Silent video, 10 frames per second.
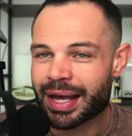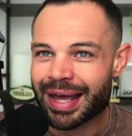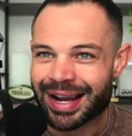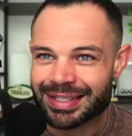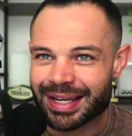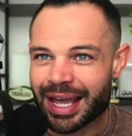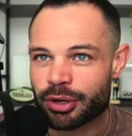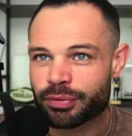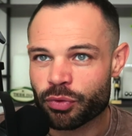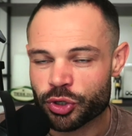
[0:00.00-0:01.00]
X
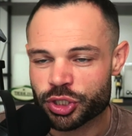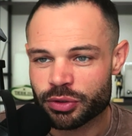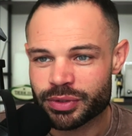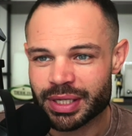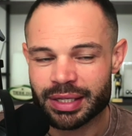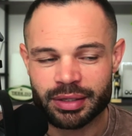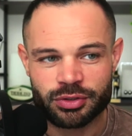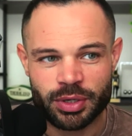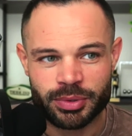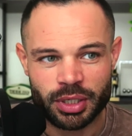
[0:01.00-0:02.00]
account for Chutes in the
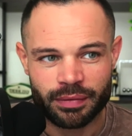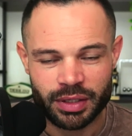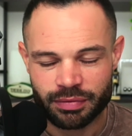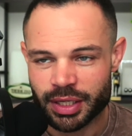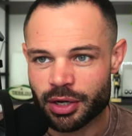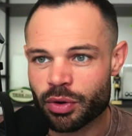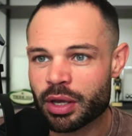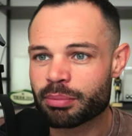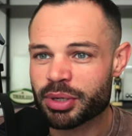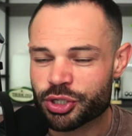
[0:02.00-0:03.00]
description of this video.
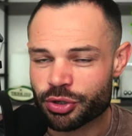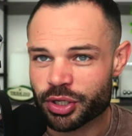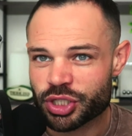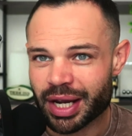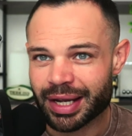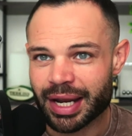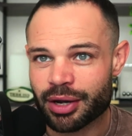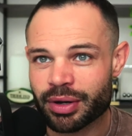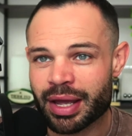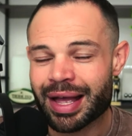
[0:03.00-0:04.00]
Be sure to check it out.